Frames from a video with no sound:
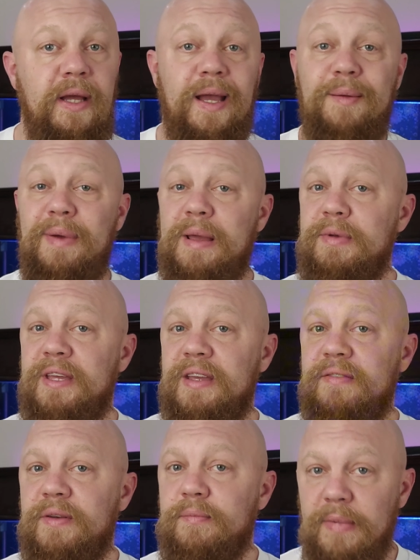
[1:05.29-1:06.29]
and maybe
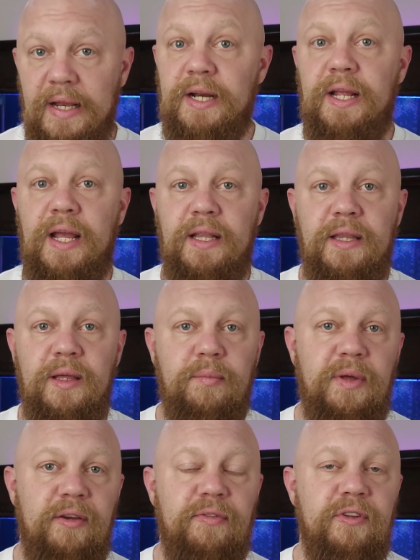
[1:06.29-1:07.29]
even medicate them
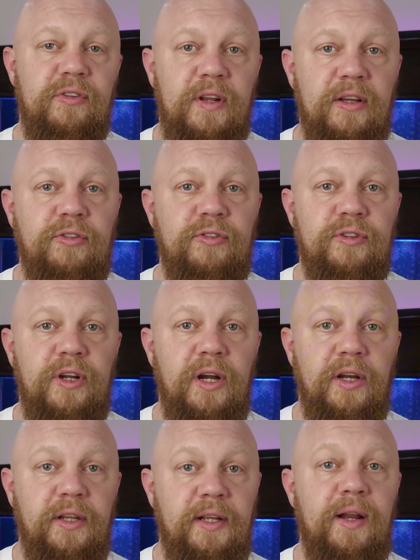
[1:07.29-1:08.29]
if it's
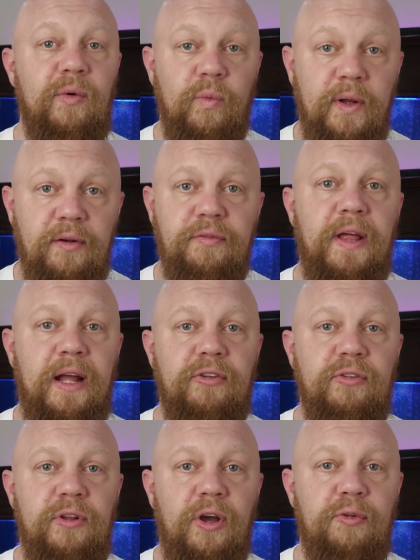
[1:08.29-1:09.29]
necessary to get rid of that
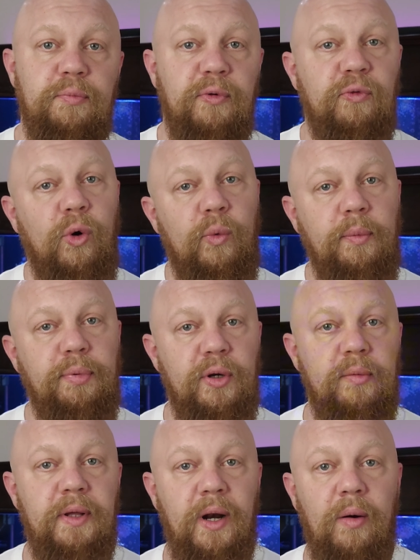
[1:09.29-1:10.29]
stuff before we put
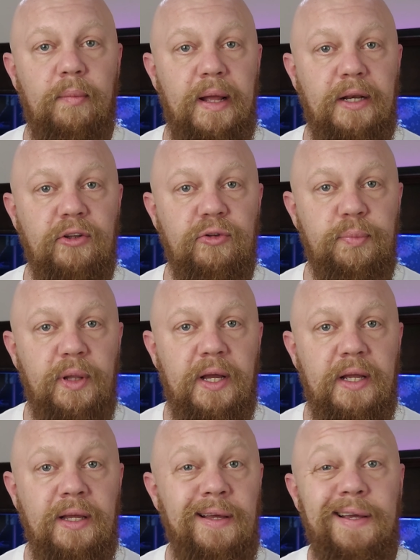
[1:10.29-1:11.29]
them in our main
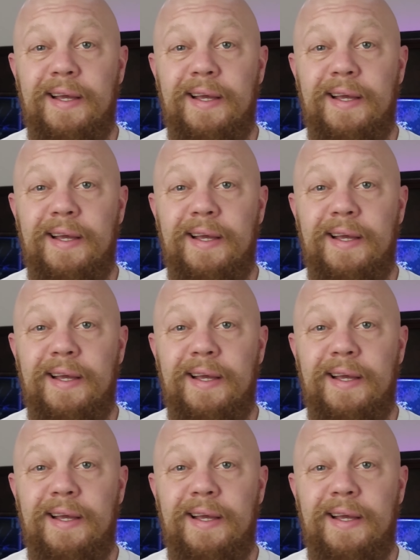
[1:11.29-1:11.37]
display